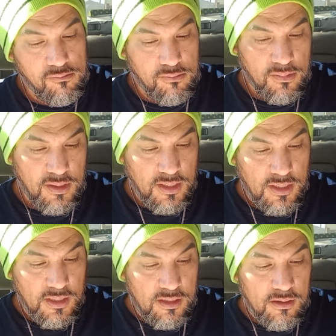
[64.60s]

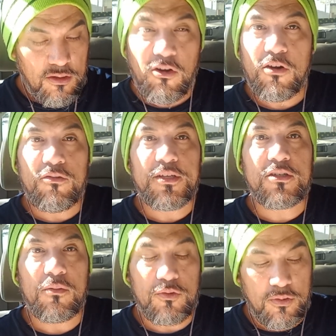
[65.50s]
I'll go ahead and read
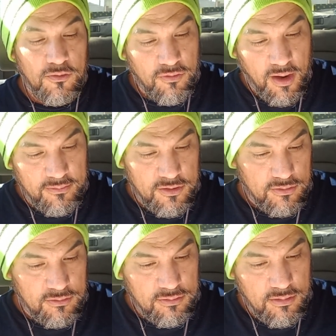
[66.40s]
Psalm 25
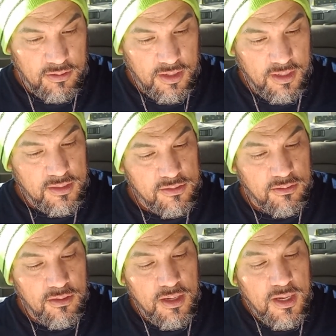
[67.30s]
too. Okay,
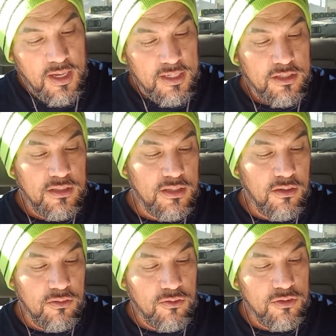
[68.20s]
so unto thee,
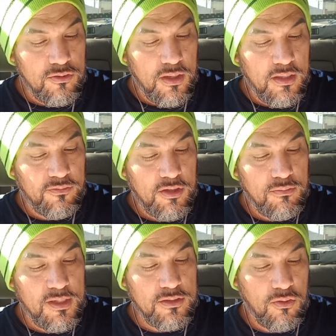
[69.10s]
O Lord, do I lift up
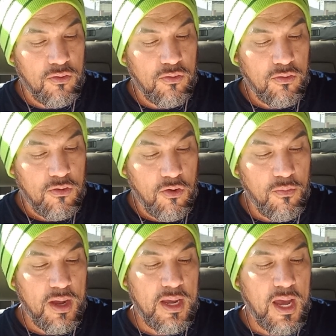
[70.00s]
my soul. O
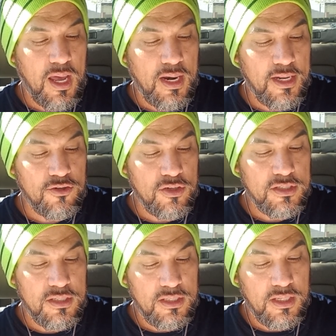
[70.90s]
my God, I
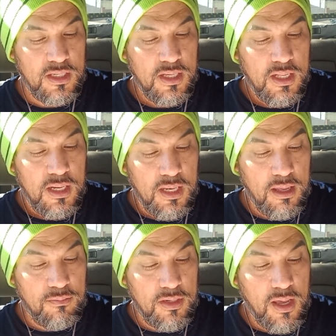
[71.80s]
trust in thee.
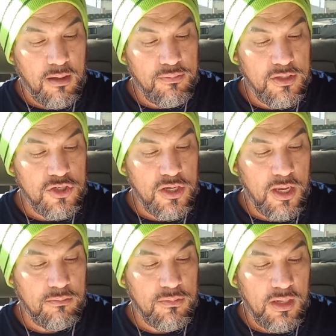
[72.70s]
Let me not be
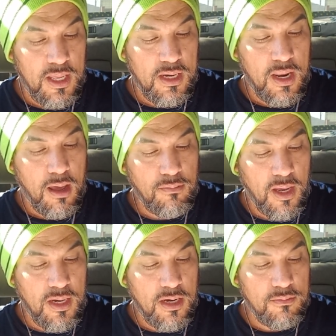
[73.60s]
ashamed. Let not
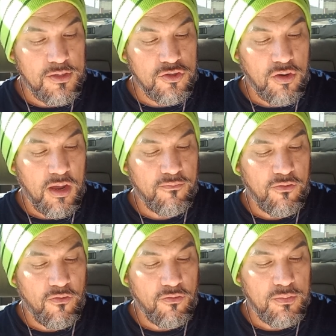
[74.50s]
mine enemies triumph
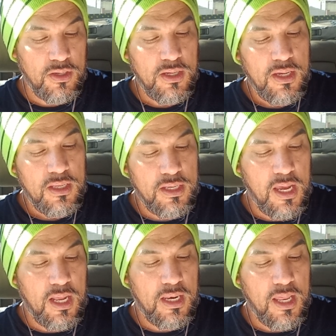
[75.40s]
over me.
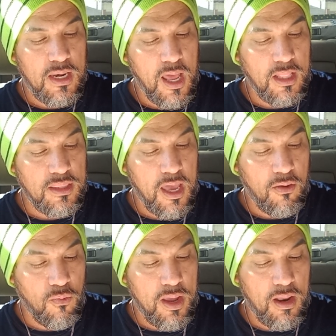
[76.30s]
Yea, let not
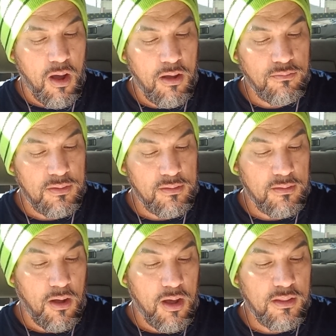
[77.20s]
that wait on me
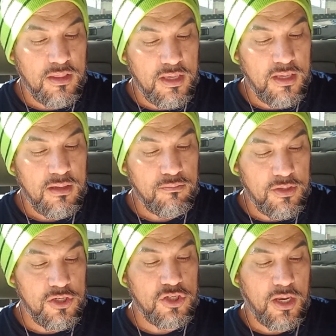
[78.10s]
on thee
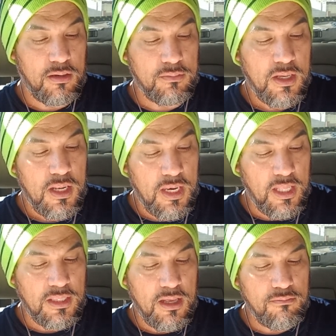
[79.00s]
be ashamed.
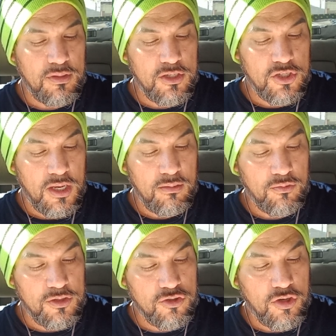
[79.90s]
Let them be ashamed
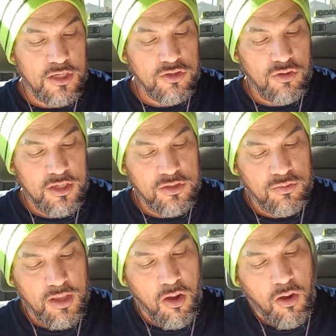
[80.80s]
which transgress
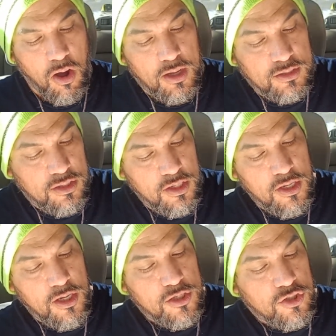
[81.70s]
without cause.
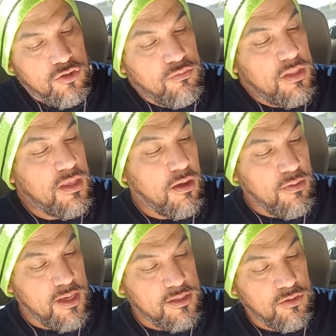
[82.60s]
Show me thy
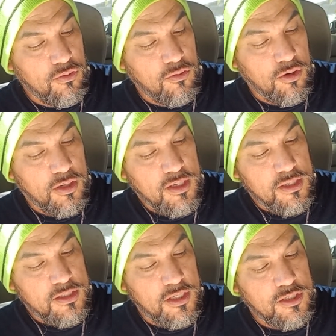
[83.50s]
ways, O Lord,
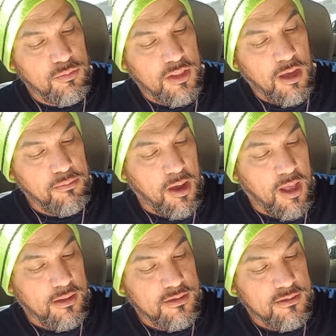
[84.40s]
teach me thy
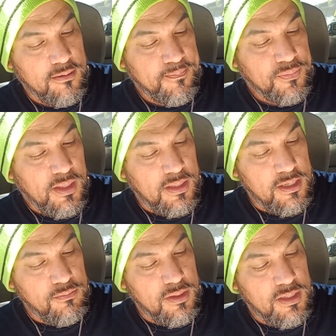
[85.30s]
paths.
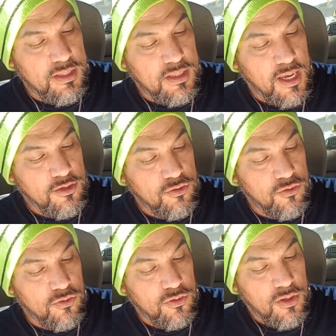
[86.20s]
Lead me in thy
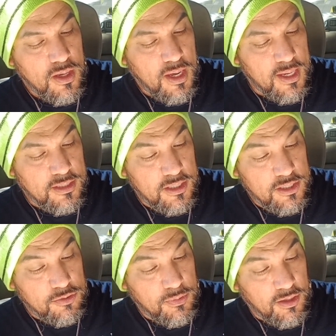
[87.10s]
truth, and
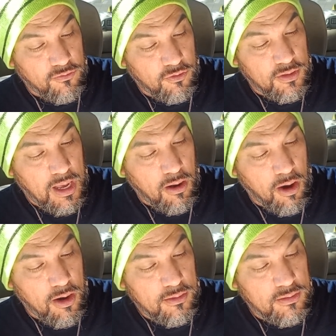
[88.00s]
teach me, for thou
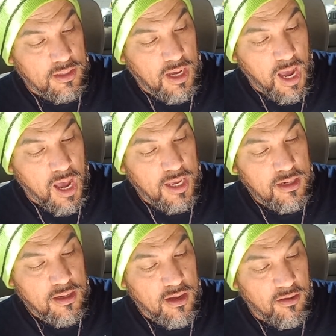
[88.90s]
art the God
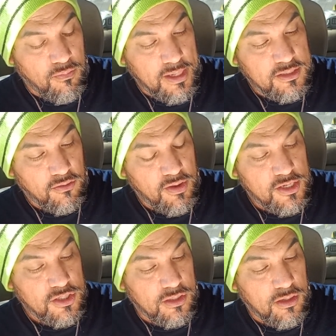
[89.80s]
of my
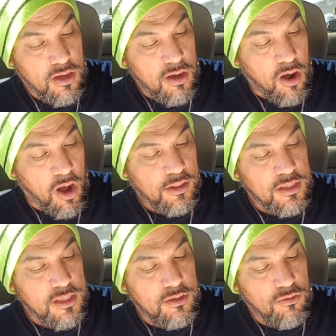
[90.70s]
salvation. On
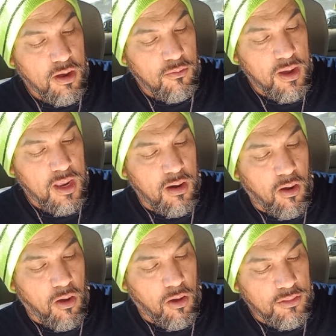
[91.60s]
thee do I wait
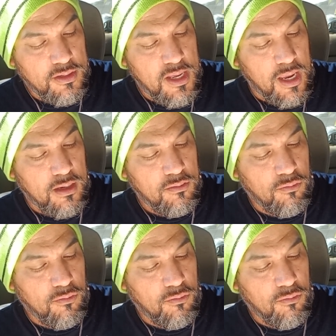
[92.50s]
all the day.